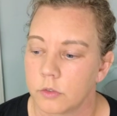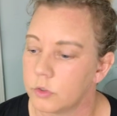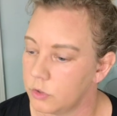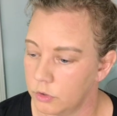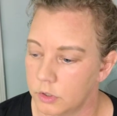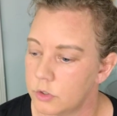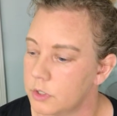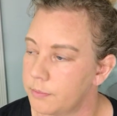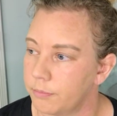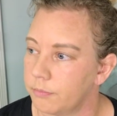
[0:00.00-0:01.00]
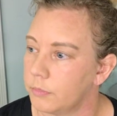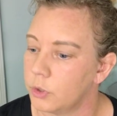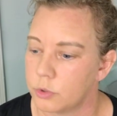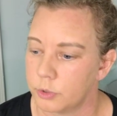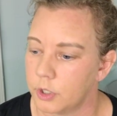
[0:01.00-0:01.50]
You can just
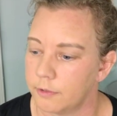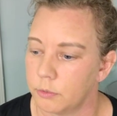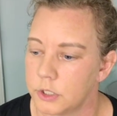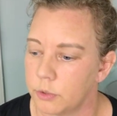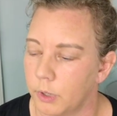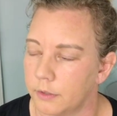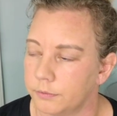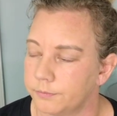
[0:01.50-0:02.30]
use whichever ones you want.